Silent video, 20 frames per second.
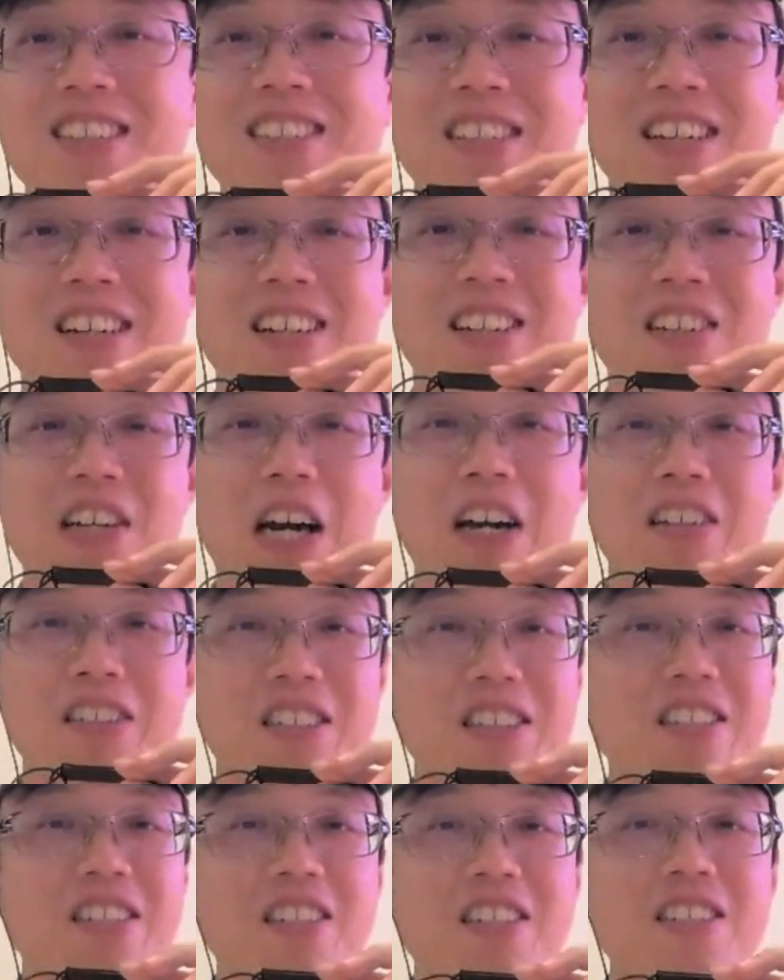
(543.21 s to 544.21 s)
Yeah, I
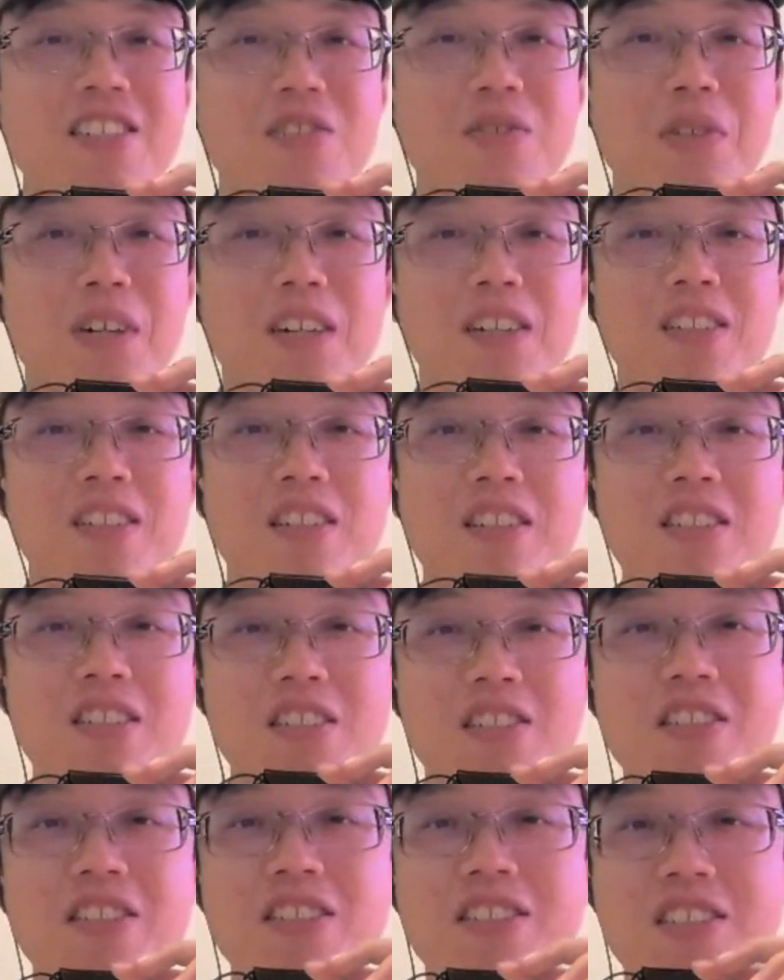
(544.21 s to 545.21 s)
think
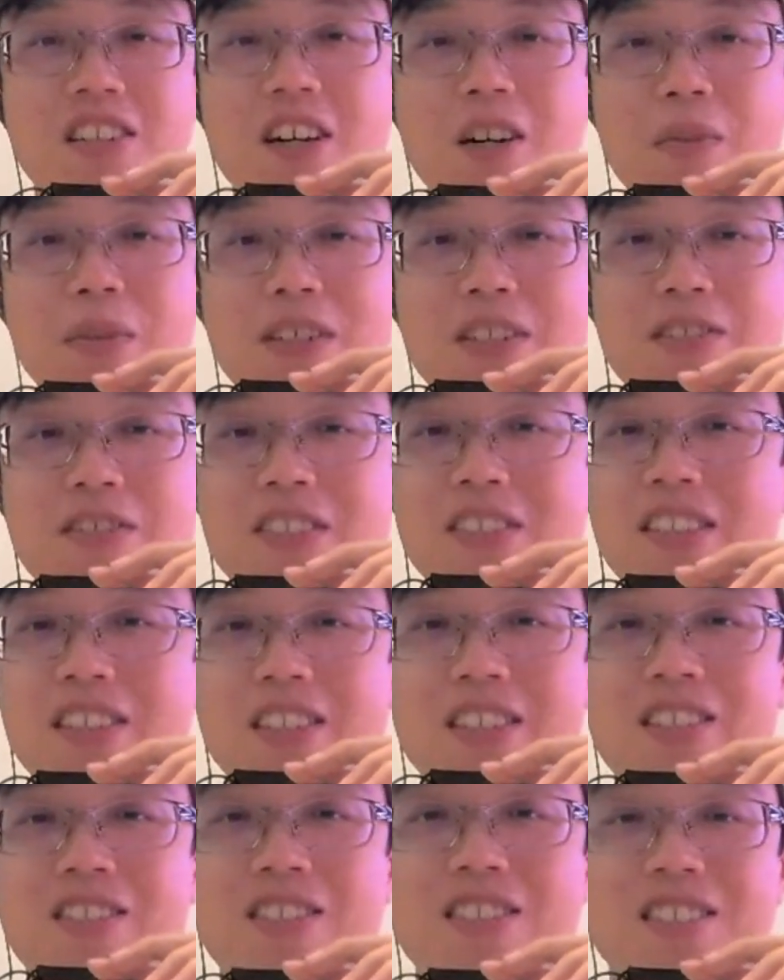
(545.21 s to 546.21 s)
this year's topic is
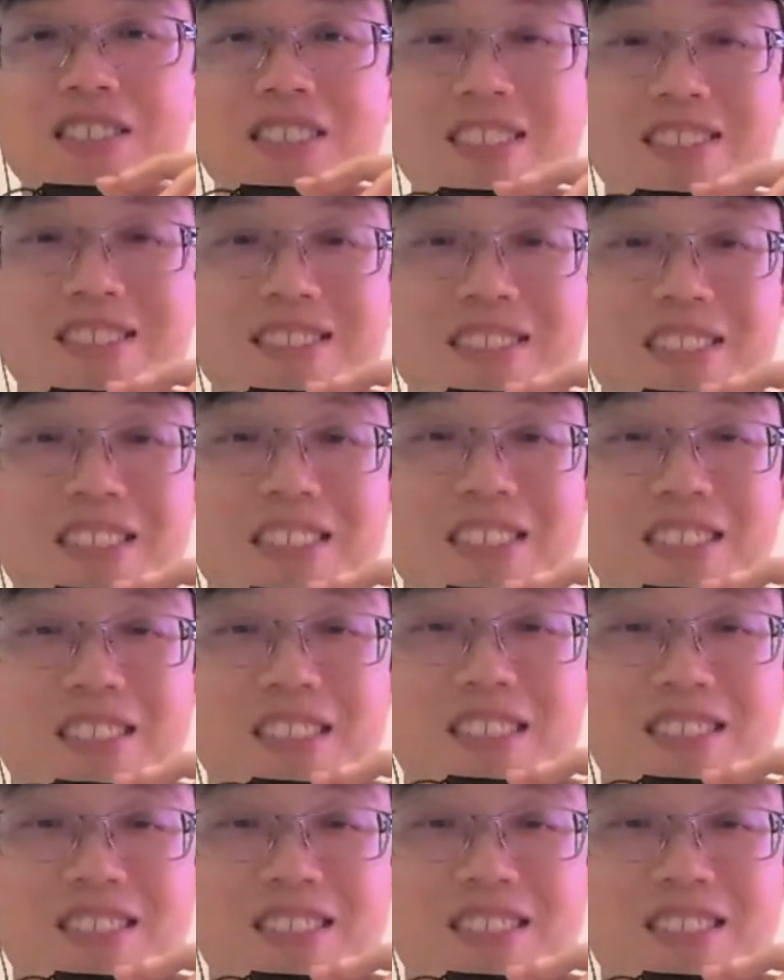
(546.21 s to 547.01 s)
really interesting. It's